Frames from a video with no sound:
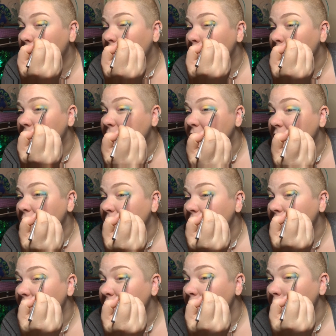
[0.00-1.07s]
kind of mix a
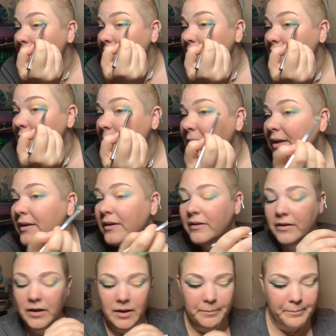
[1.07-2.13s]
little bit to make a
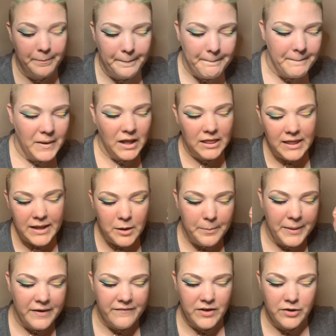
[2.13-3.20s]
little
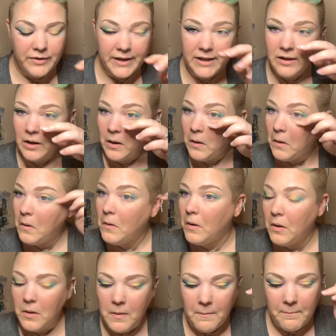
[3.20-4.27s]
bit of a green,
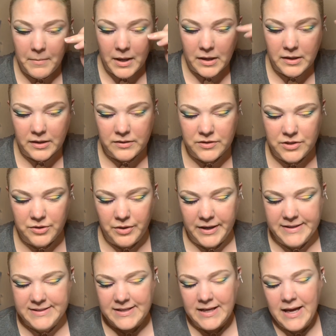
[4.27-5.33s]
but nothing too
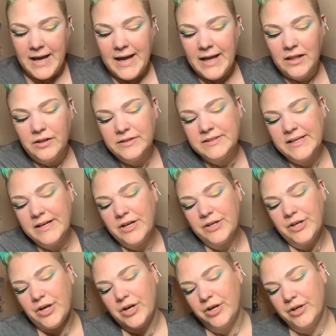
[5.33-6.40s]
crazy. It looks like on
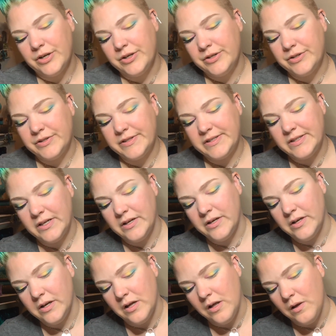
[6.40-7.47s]
hers,
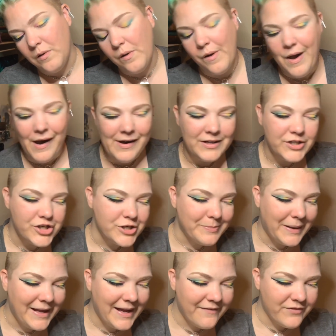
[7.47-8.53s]
she
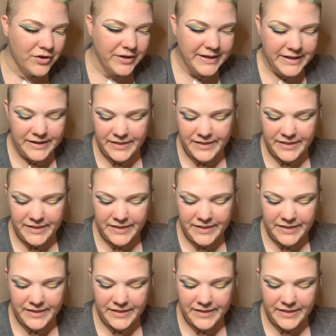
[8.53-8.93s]
might have green